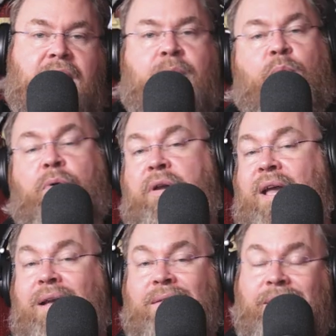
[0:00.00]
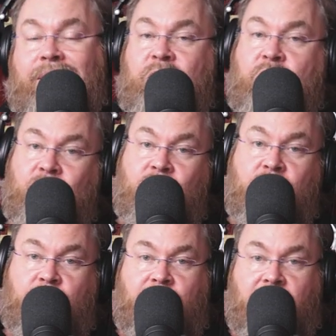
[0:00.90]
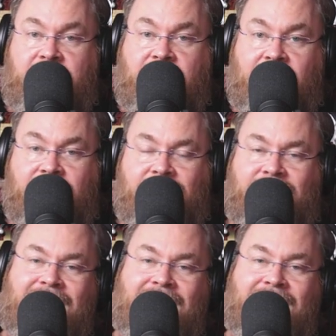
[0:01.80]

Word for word: Apple Podcasts, and Google Podcasts.